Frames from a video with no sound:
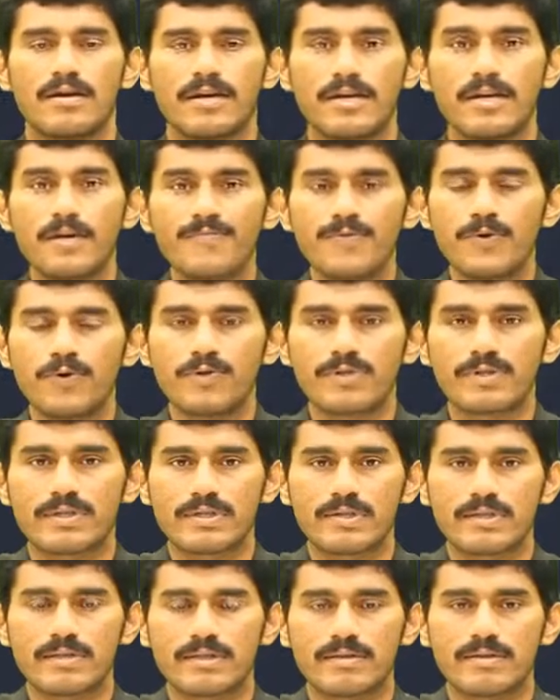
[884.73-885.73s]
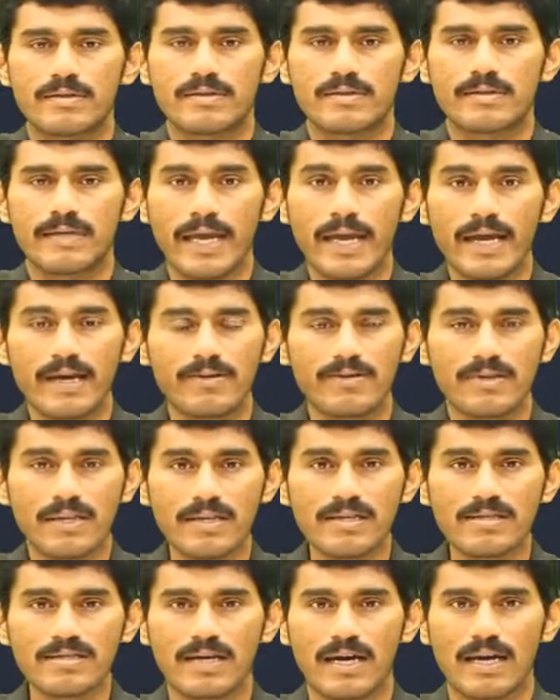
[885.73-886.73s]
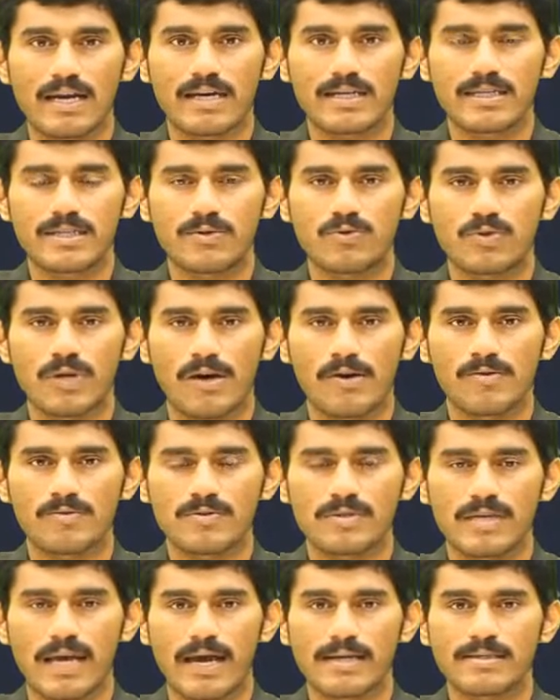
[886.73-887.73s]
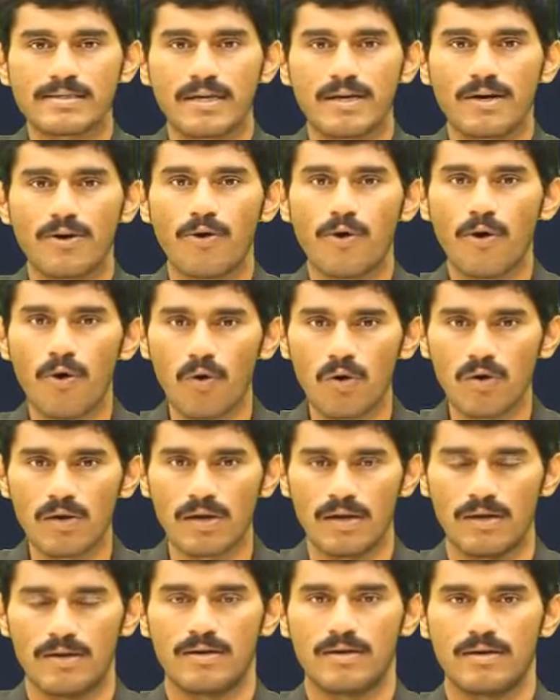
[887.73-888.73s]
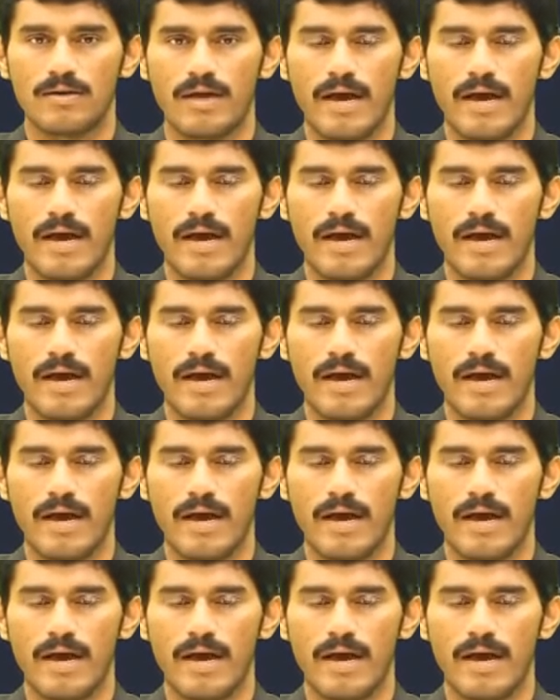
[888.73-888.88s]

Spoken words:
If you take these collective nouns as a whole,